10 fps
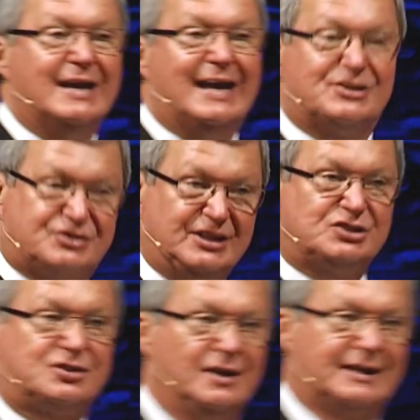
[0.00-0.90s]
Is
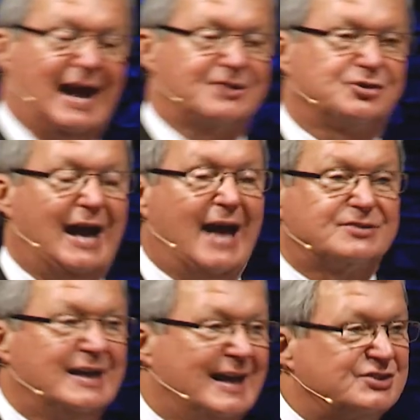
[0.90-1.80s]
this guys or gals?
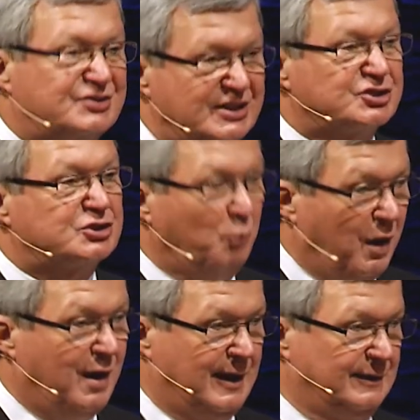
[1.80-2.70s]
Is this the
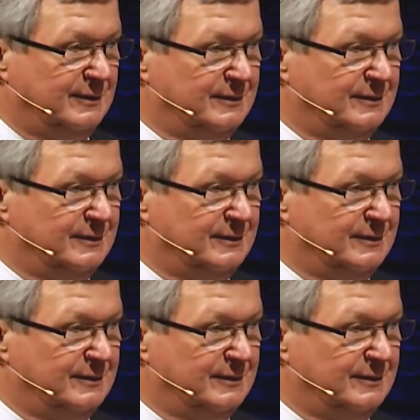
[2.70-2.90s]
one?